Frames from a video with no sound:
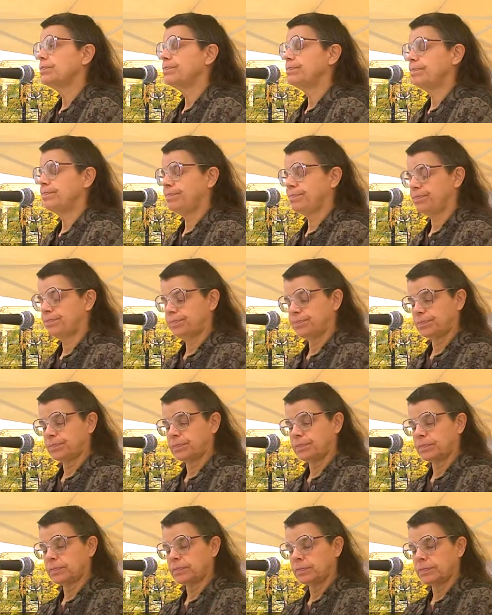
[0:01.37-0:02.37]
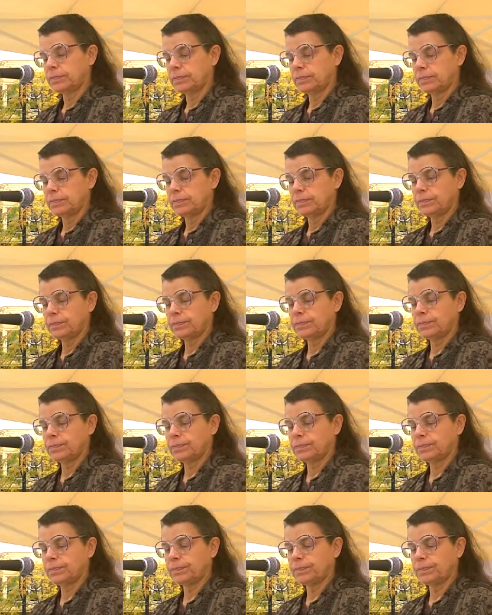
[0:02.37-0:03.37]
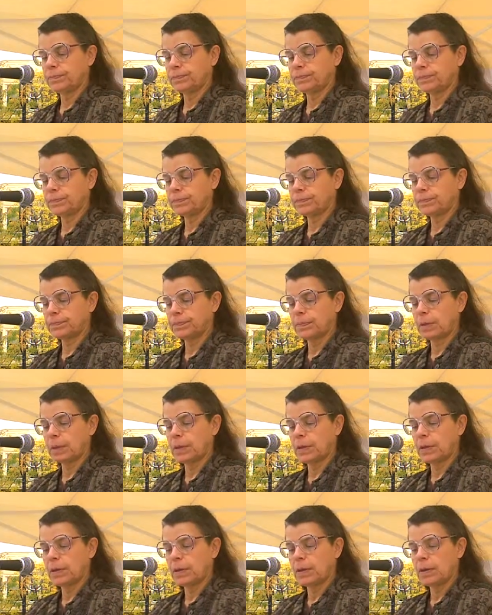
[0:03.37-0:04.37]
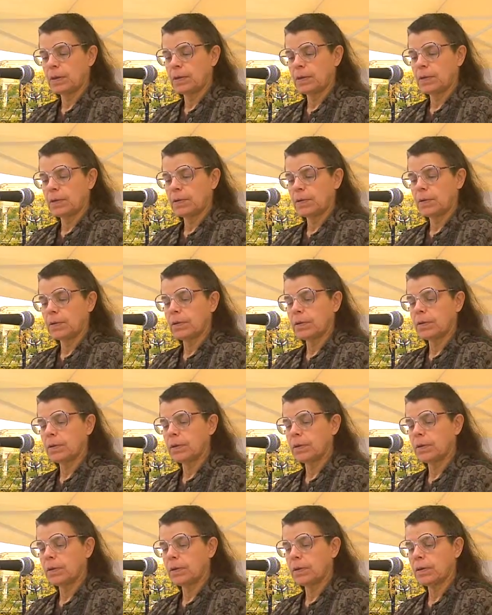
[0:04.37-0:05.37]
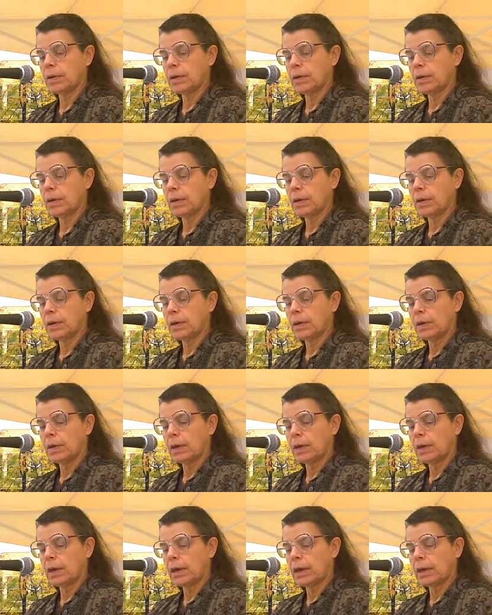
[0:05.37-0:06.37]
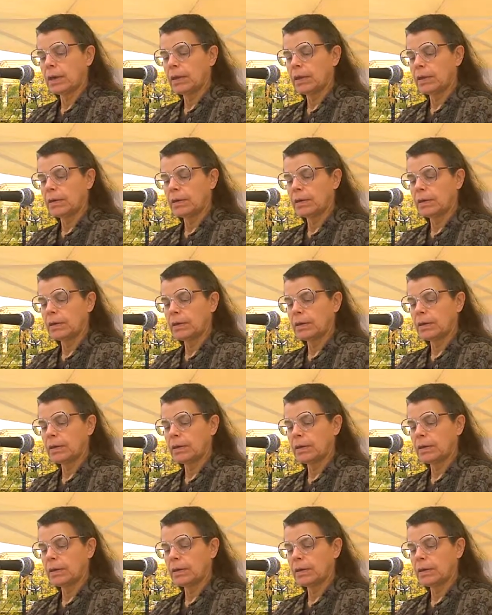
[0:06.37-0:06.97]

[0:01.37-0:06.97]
(silence)